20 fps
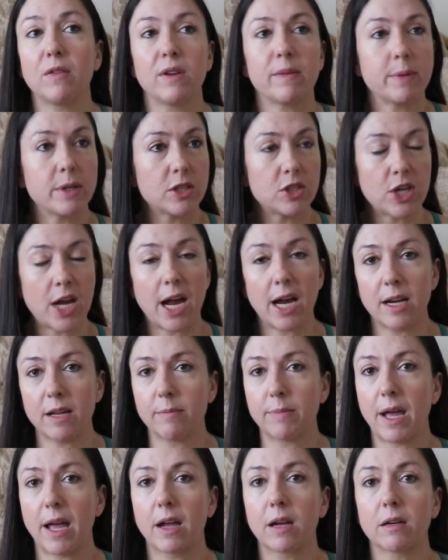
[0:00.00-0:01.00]
We've been
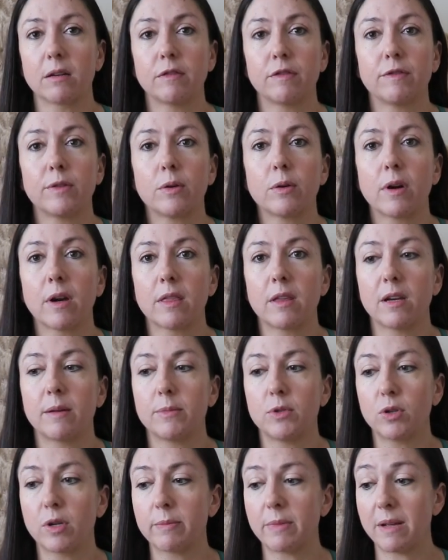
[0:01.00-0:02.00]
chatting back and forth and
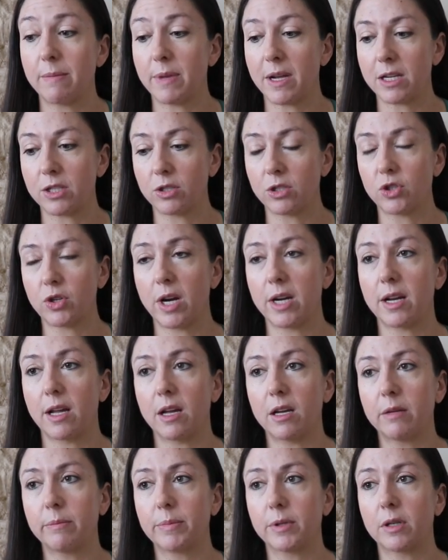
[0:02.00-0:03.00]
I'm doing my best to try to
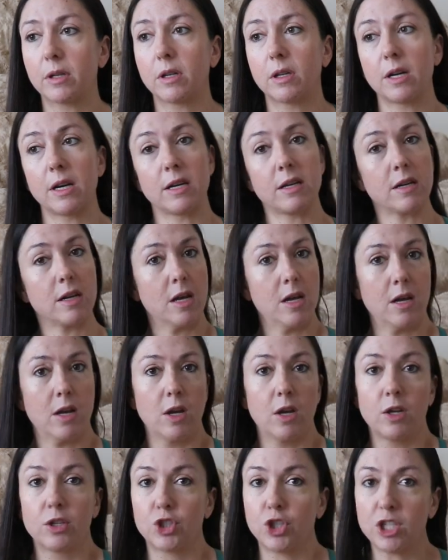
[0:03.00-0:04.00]
help her and
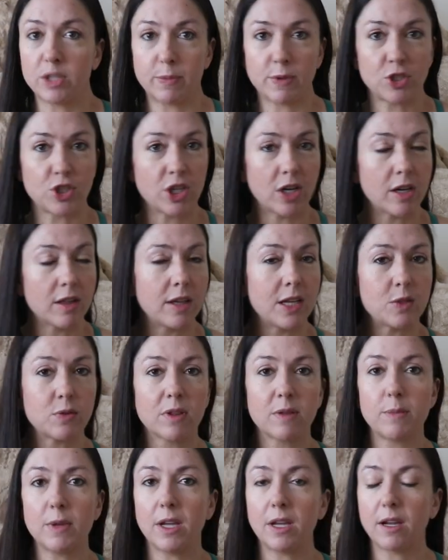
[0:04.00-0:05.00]
she's been sharing things
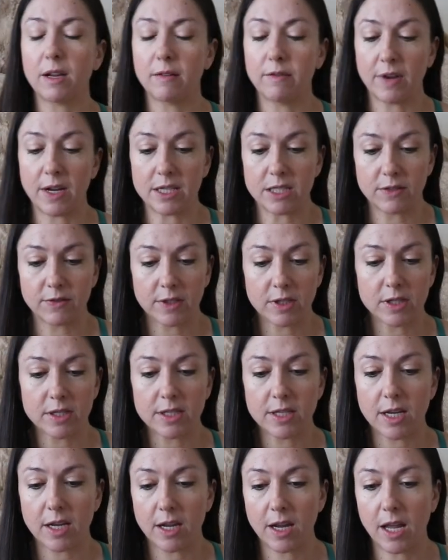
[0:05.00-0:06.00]
with me and vice
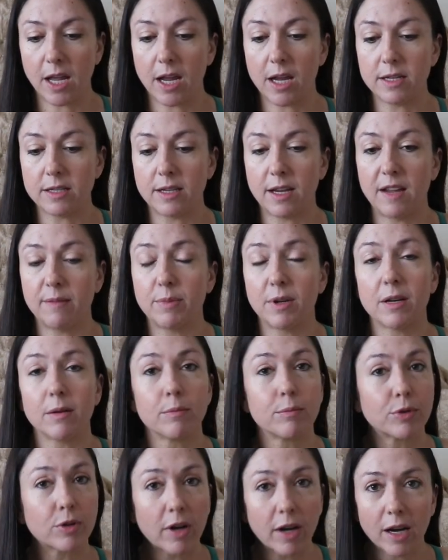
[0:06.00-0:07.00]
versa, and I've
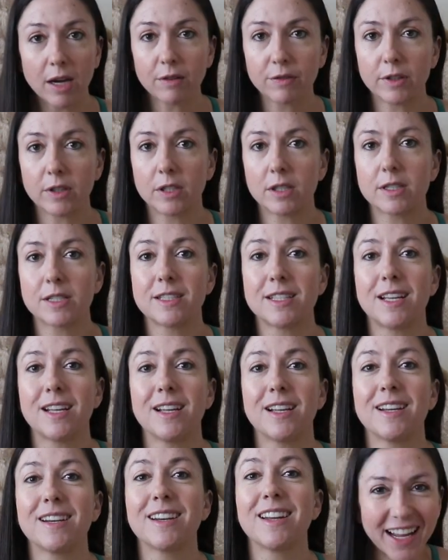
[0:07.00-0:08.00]
been praying for her
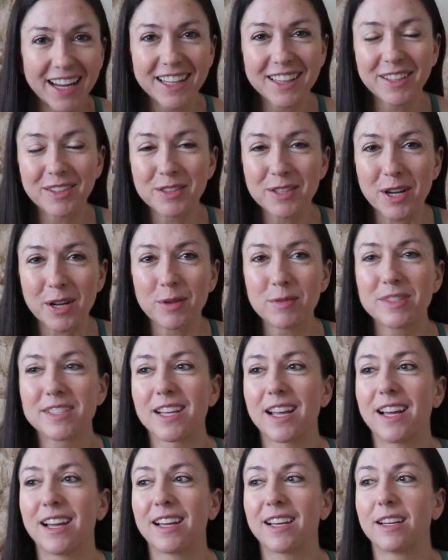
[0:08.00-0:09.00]
son. And a little
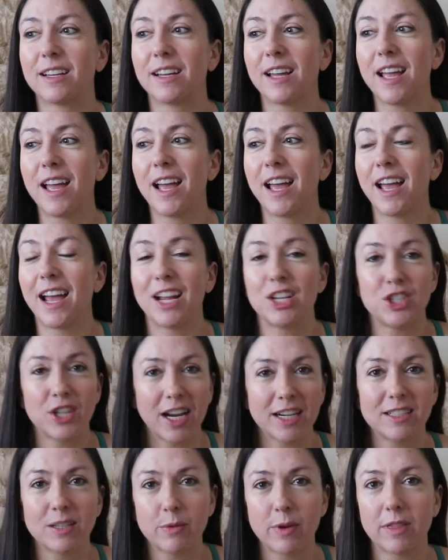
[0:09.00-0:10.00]
note, uh, I
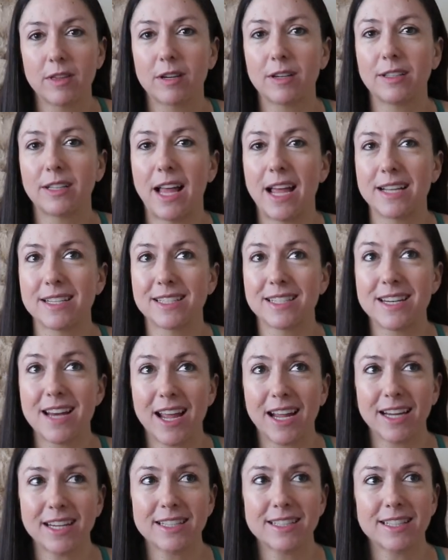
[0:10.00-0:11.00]
checked in with her last
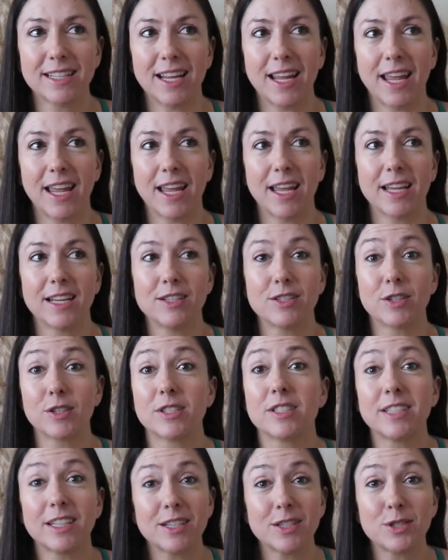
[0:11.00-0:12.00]
night, and her
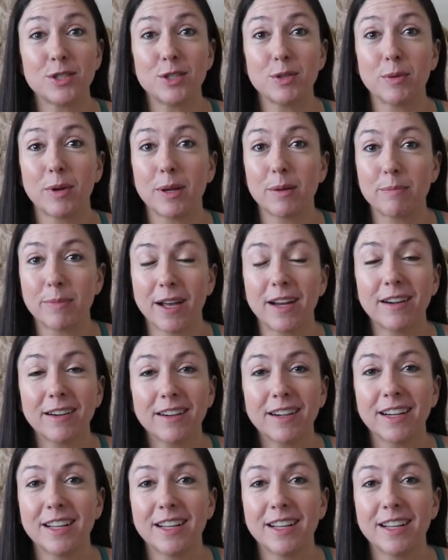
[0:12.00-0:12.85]
son is doing better.